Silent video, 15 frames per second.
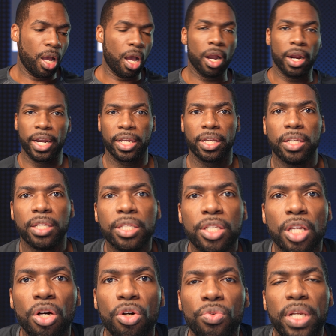All right,
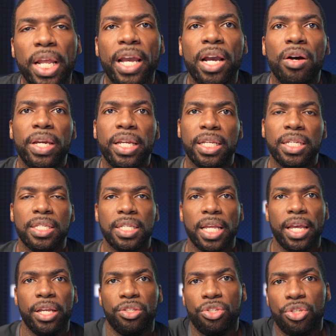so now it is
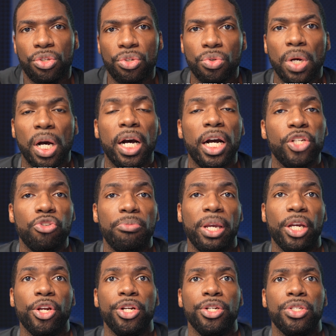set to 100
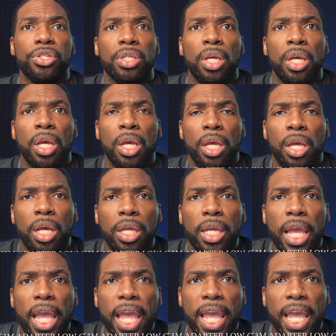megahertz,
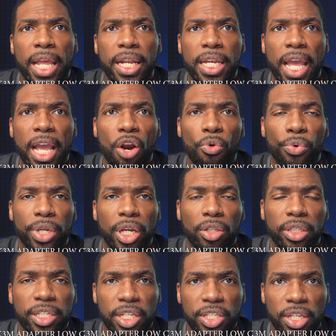and now we are
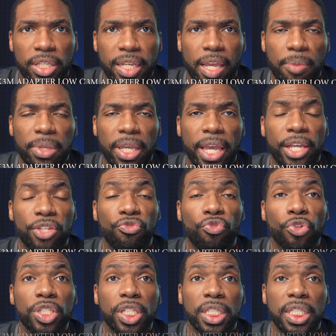listening to the
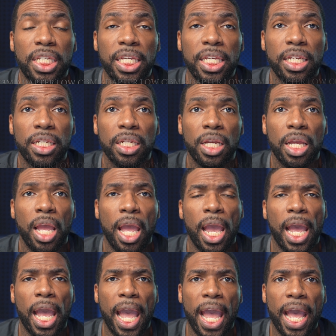MKH416
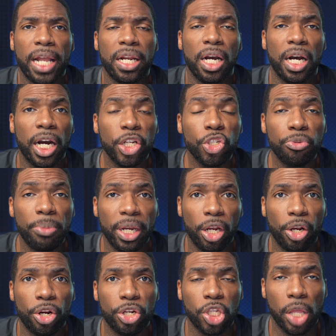at 100
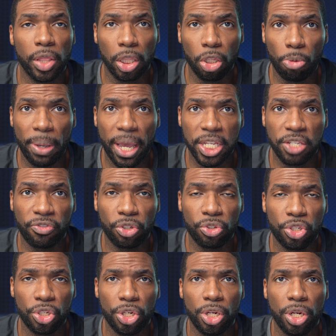megahertz on the low pass
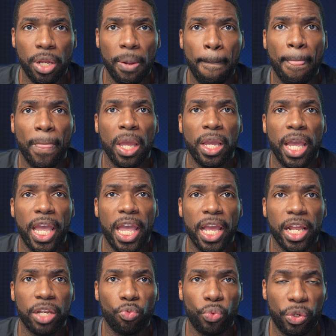filter,
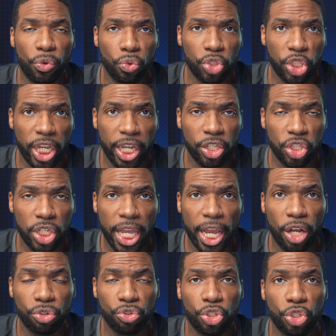and we will change
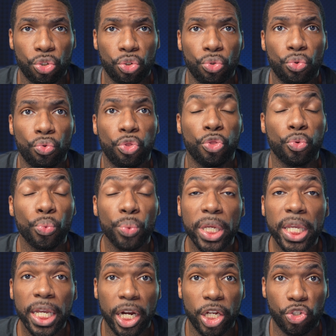now to
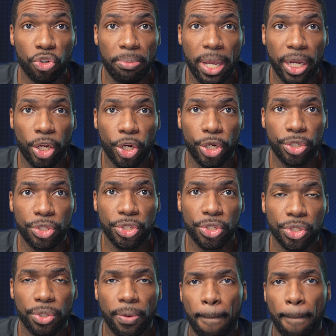300 megahertz.